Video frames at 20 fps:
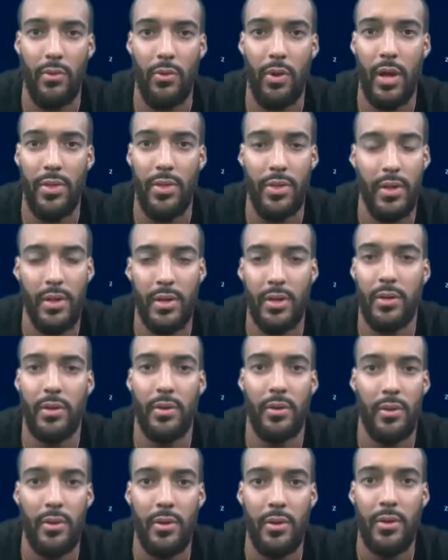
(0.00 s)
I think
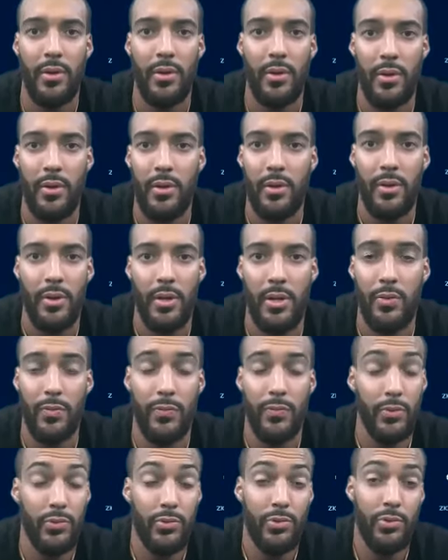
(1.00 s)
in the
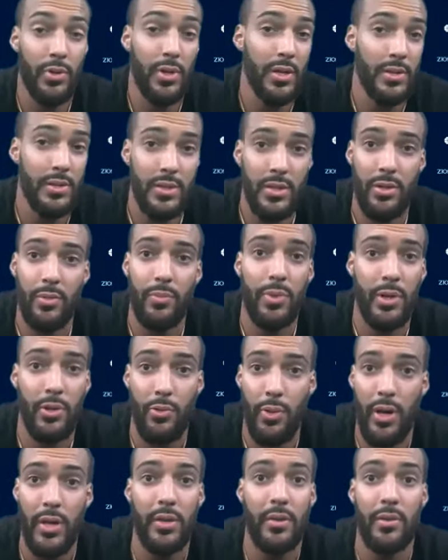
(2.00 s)
future can still be
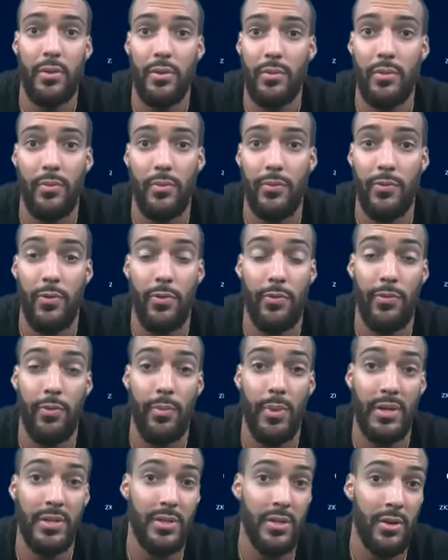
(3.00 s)
great for
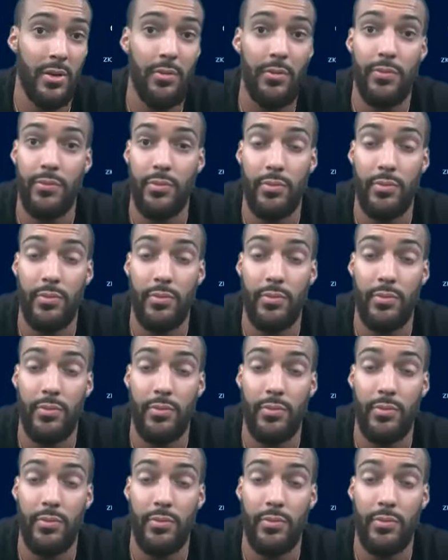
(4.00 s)
myself.